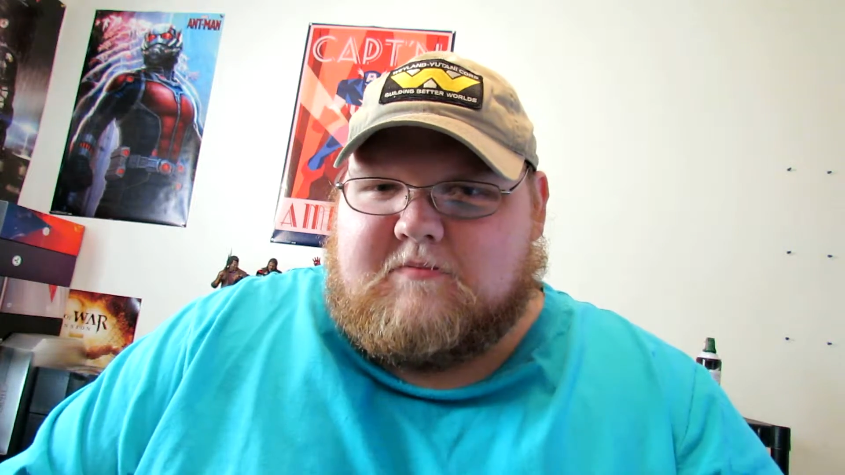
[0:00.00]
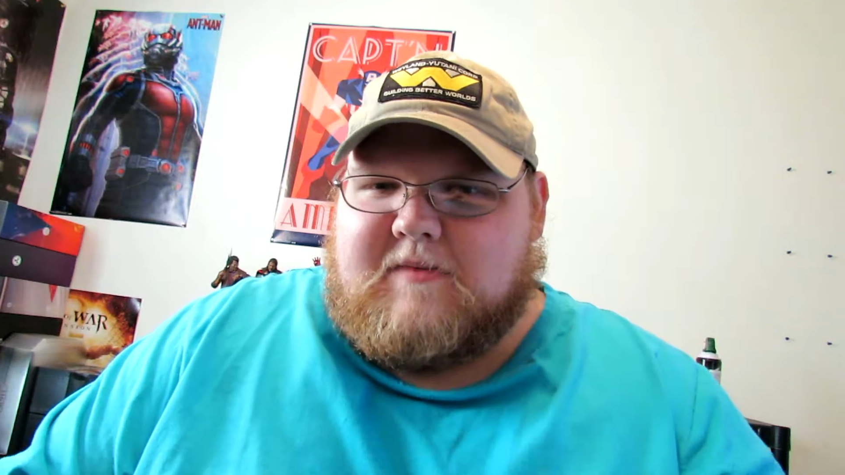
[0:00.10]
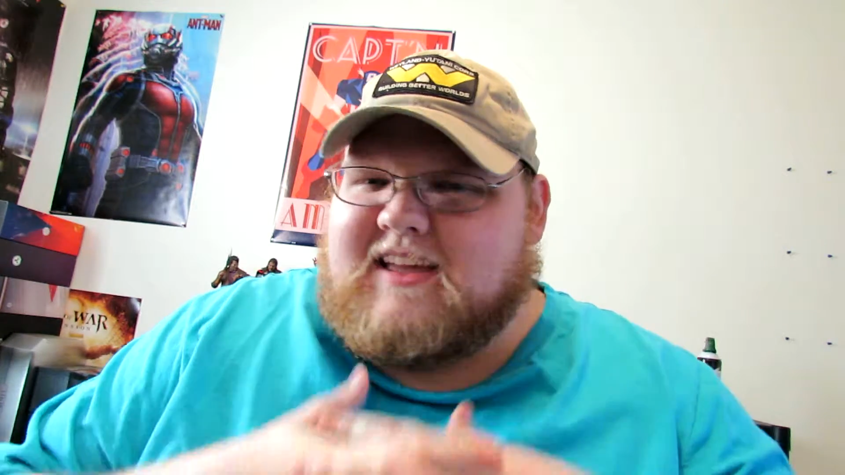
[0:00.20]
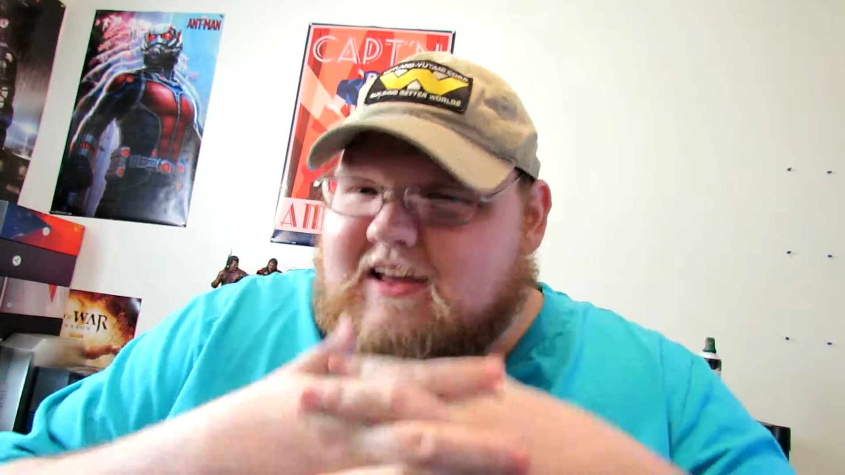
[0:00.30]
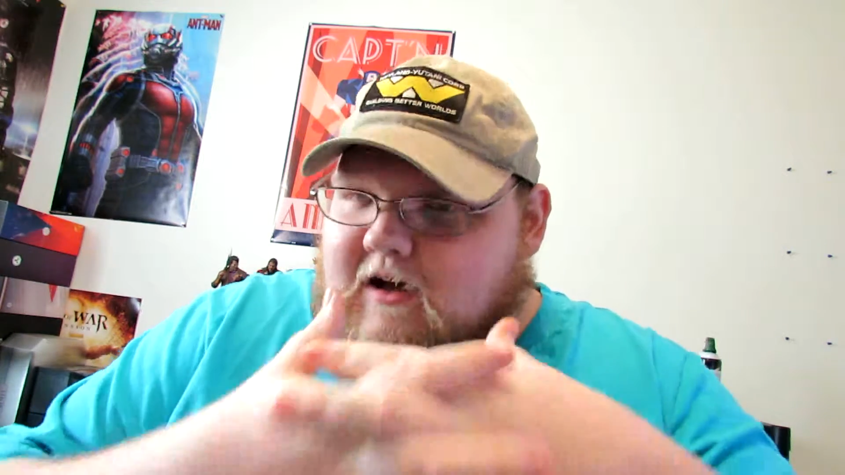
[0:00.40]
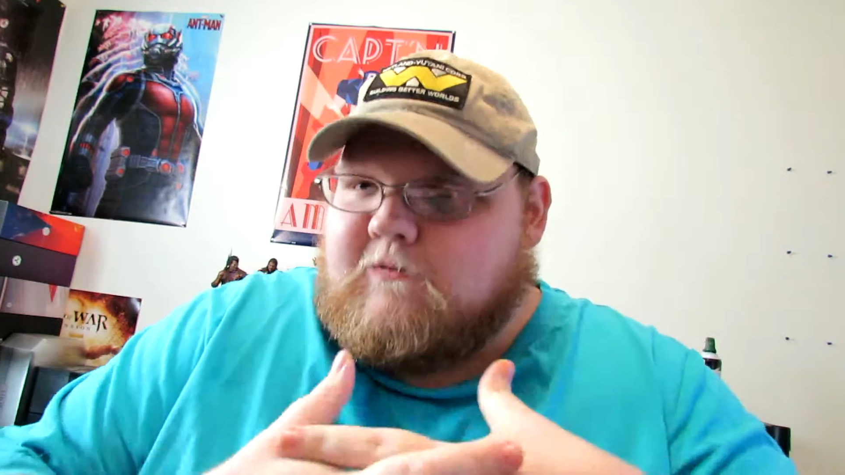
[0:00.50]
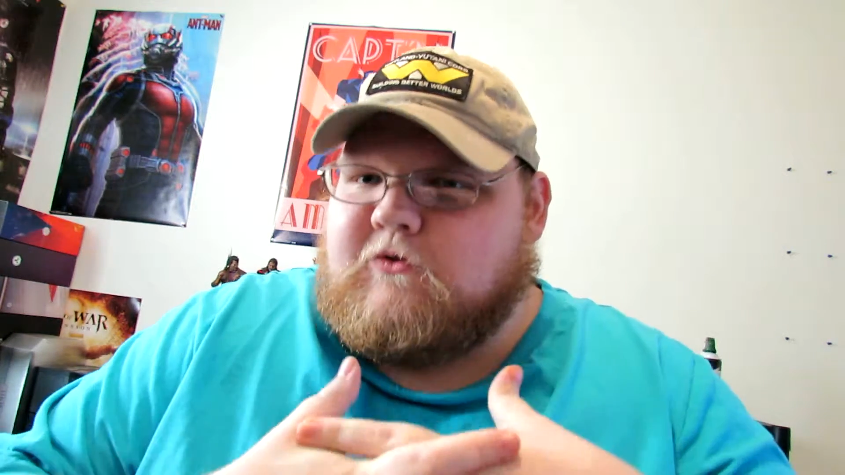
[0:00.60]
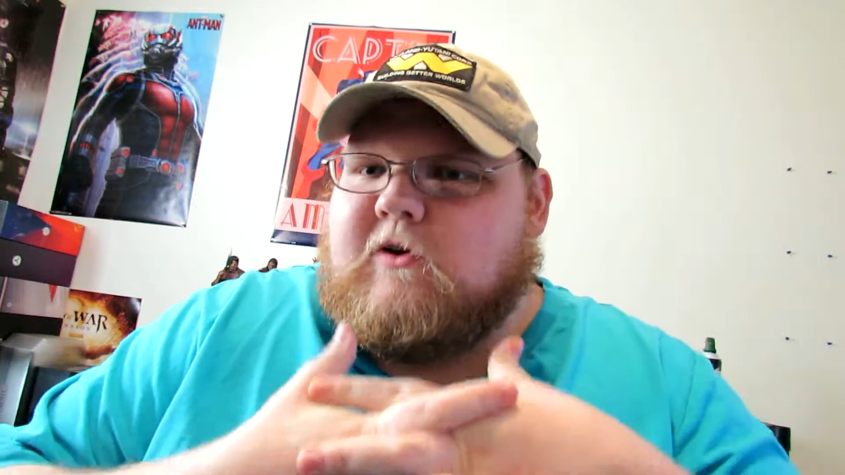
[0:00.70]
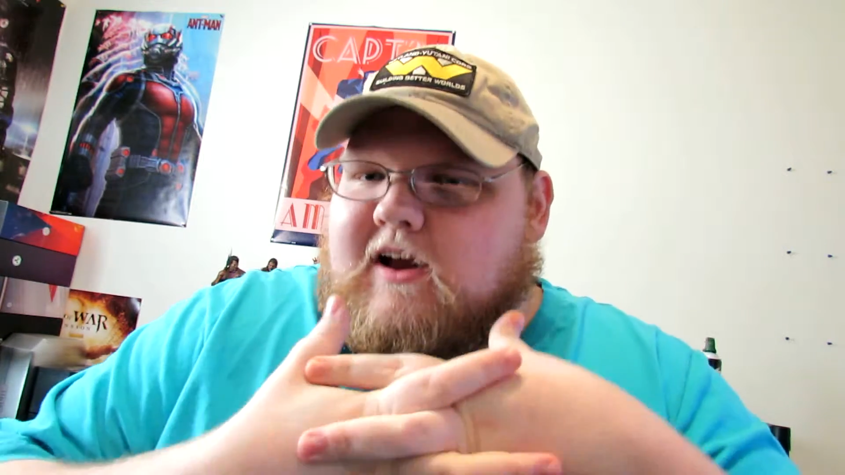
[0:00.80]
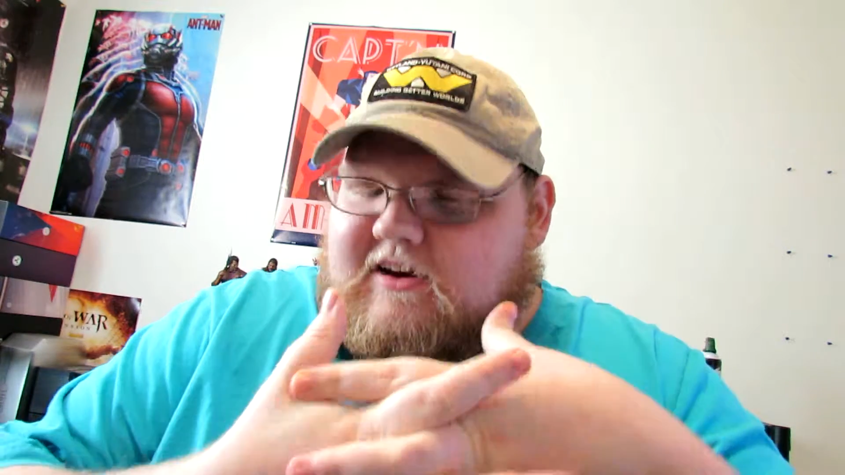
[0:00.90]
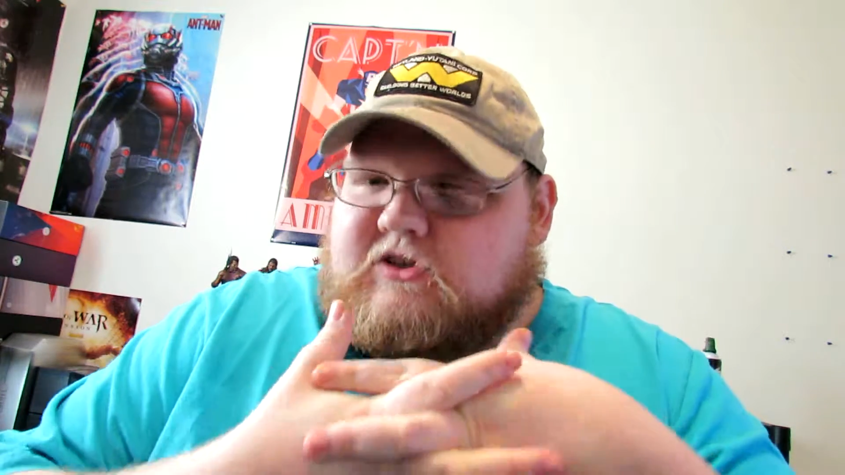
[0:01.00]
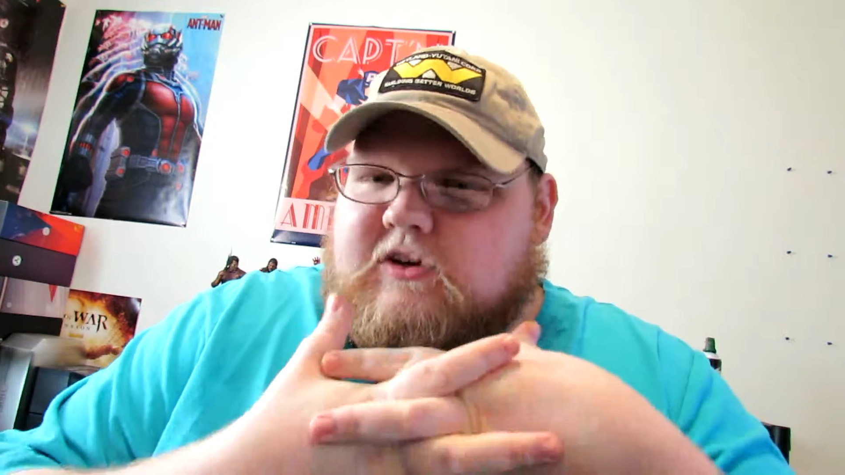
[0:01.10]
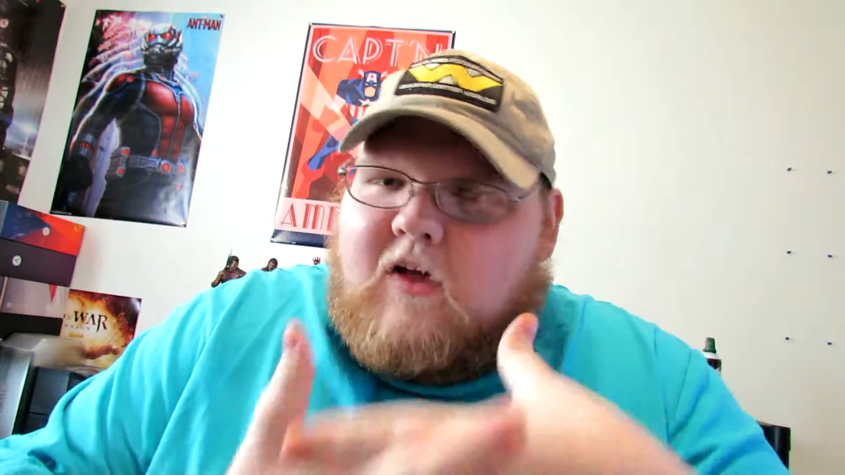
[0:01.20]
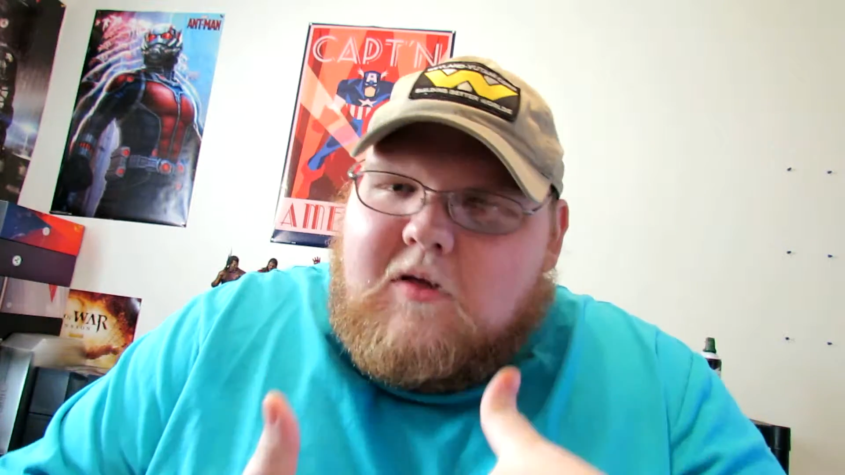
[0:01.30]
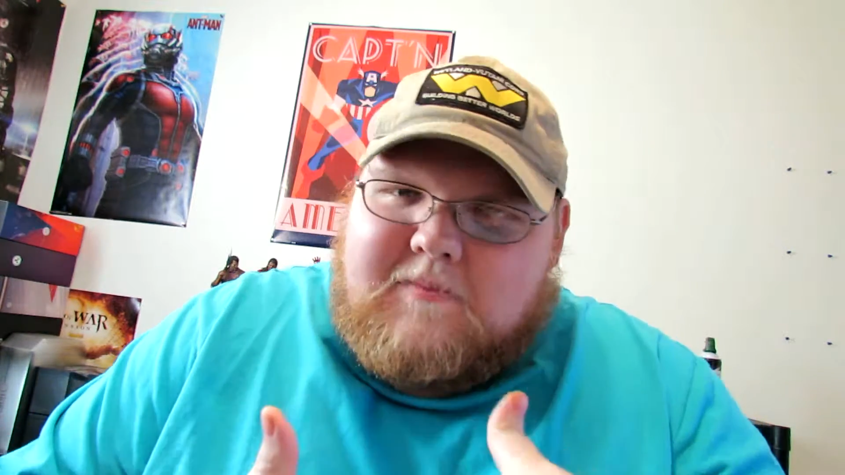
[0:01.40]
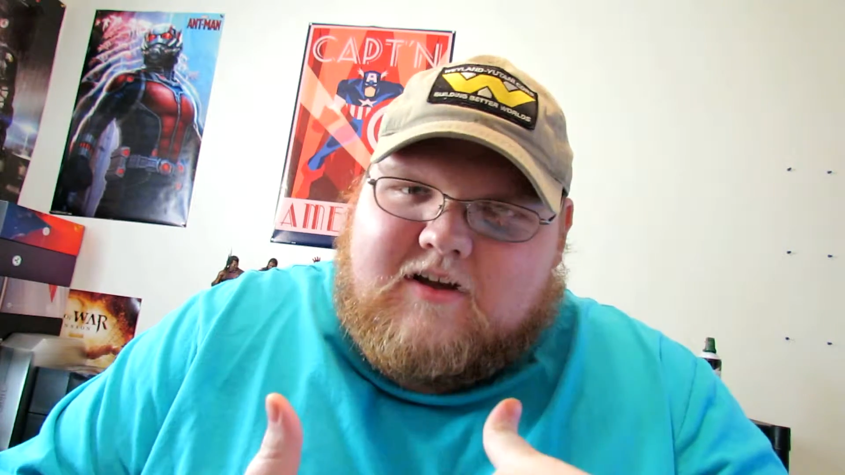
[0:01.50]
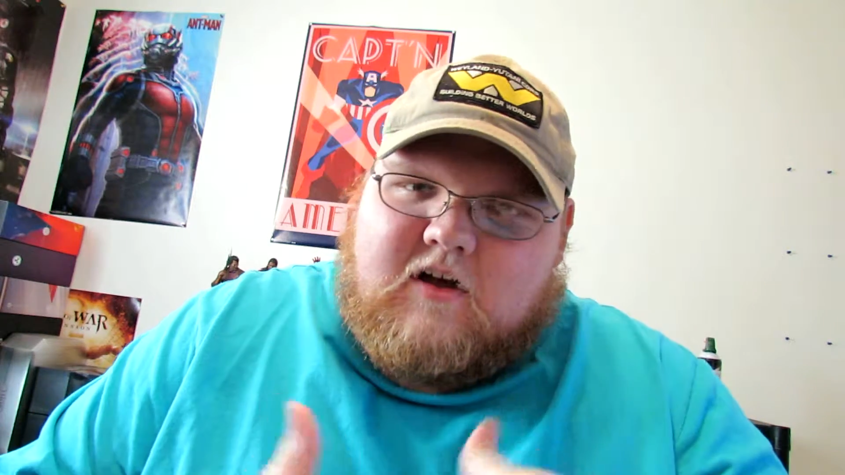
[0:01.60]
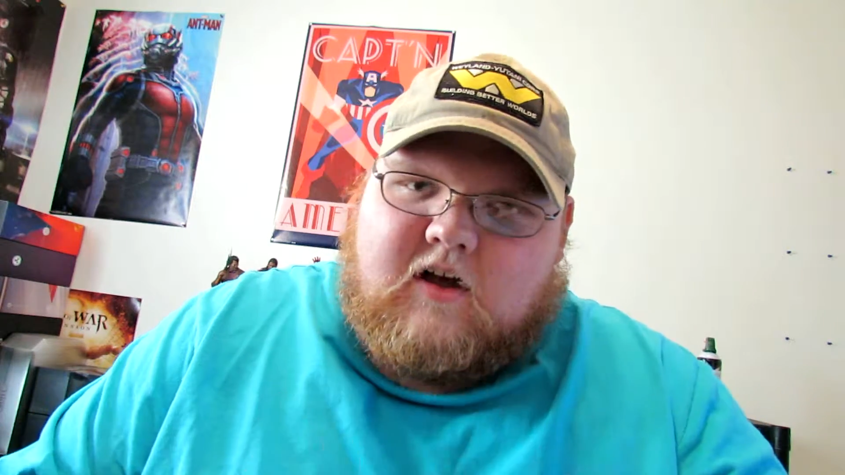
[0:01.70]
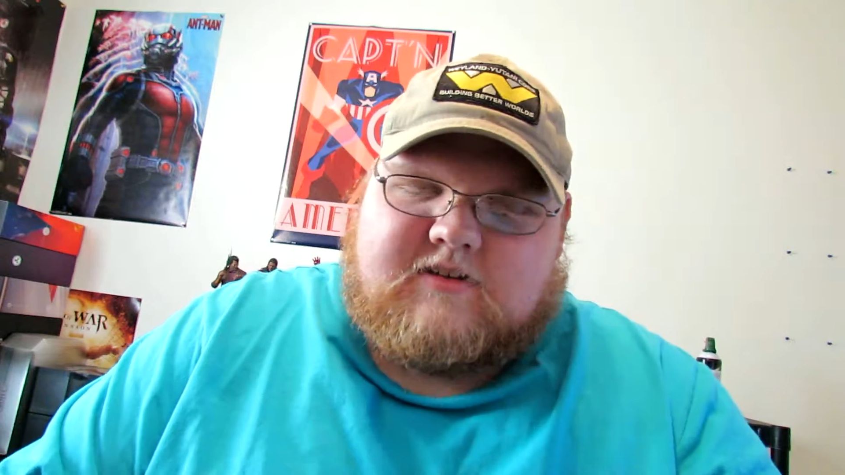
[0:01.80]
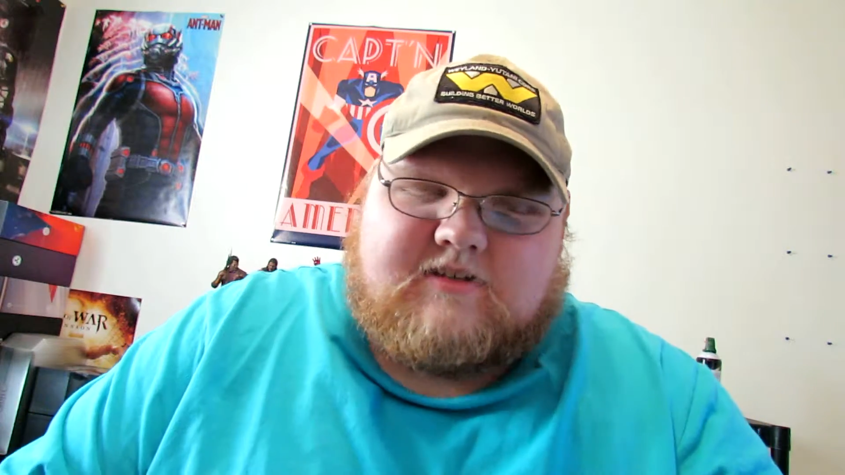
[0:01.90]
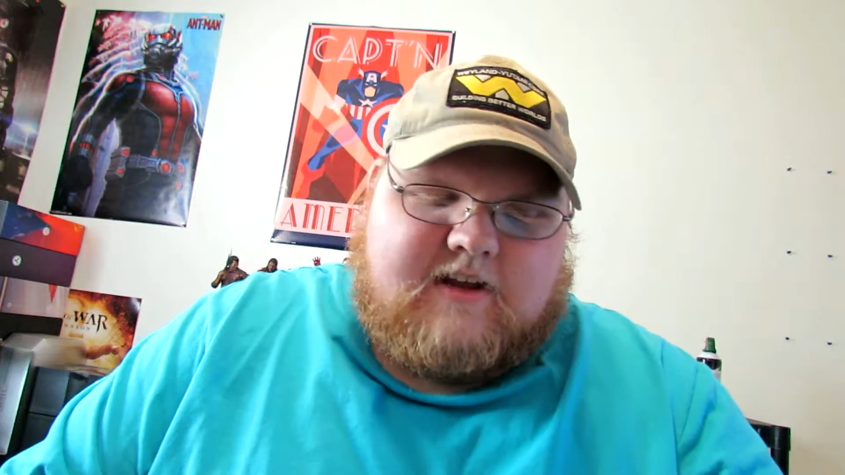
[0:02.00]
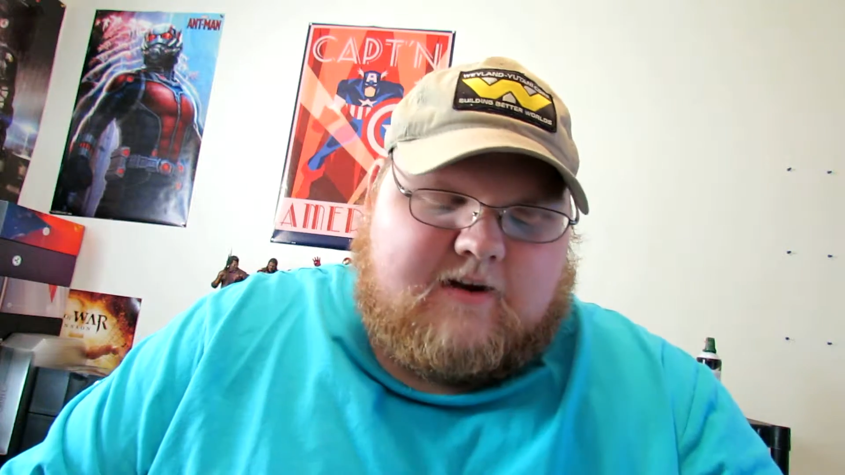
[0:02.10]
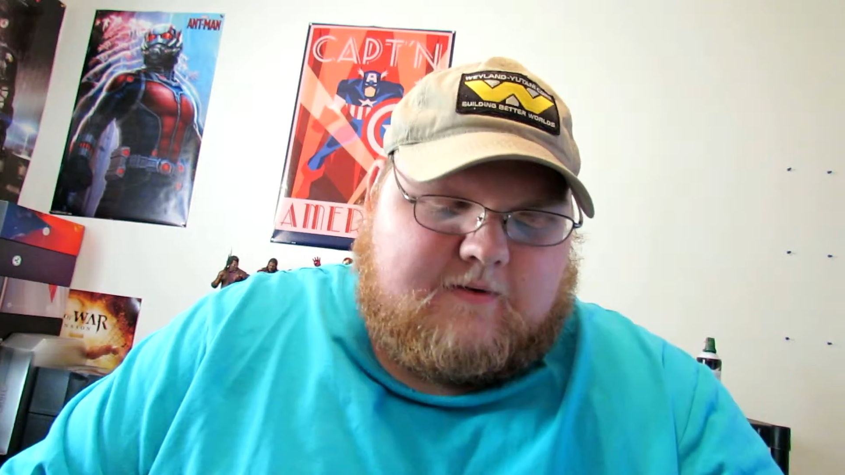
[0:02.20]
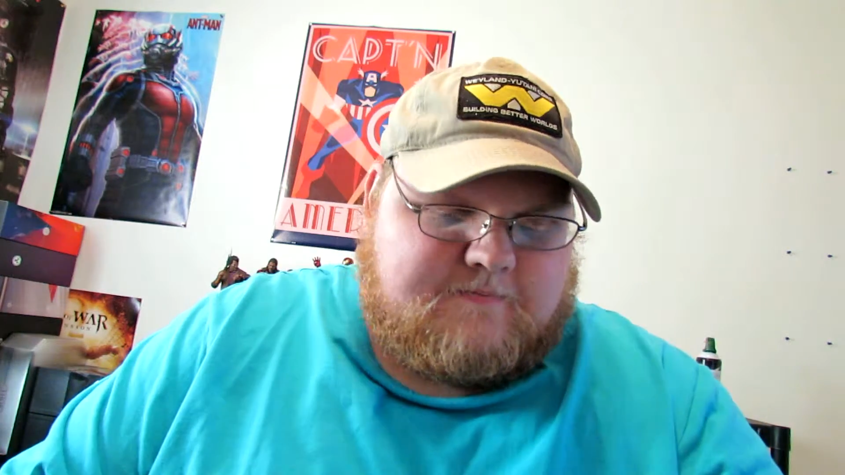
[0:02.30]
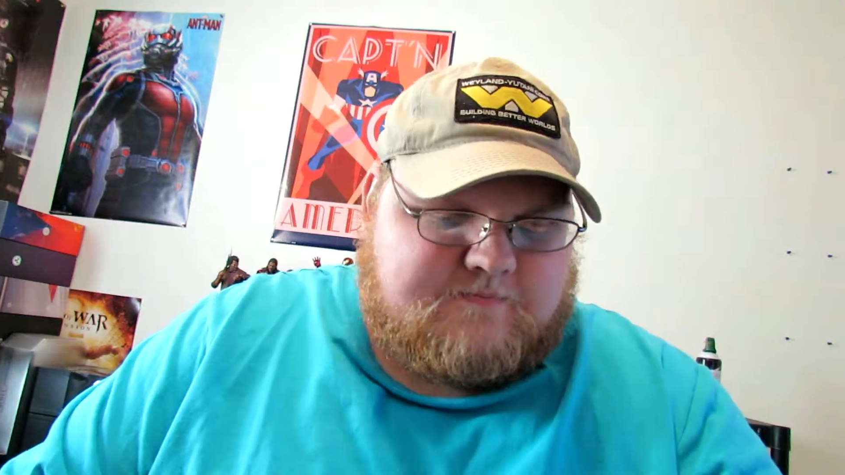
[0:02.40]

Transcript: making up for their extra development costs now.